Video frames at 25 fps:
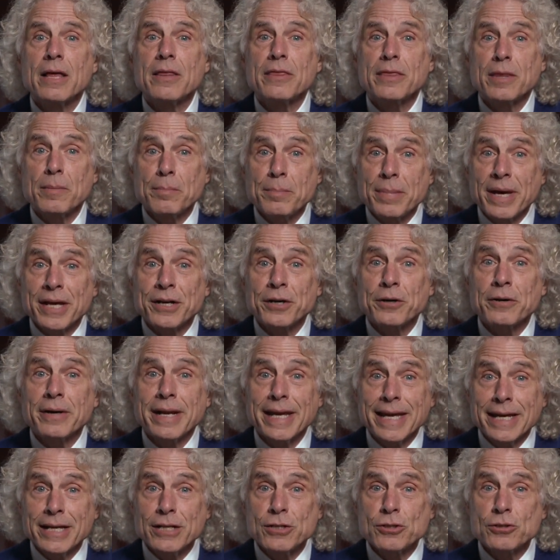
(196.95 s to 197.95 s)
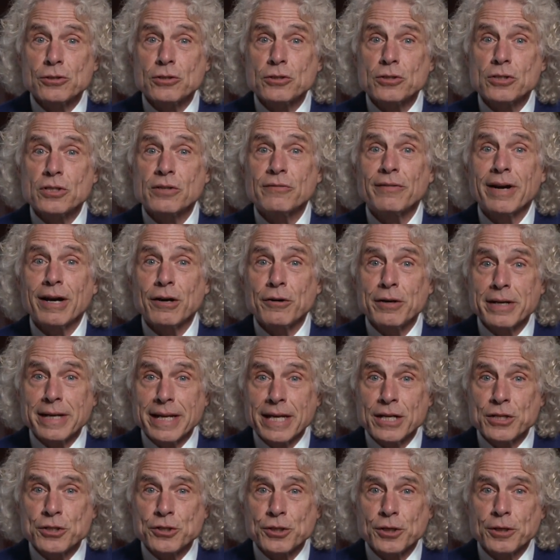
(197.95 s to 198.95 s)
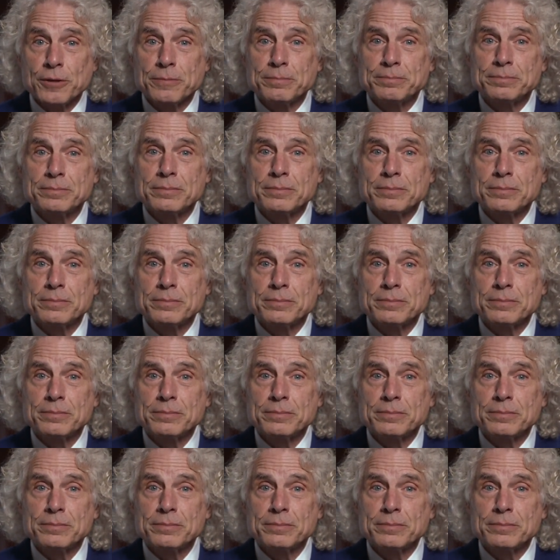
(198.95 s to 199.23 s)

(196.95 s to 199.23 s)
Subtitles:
"the better angels of our nature."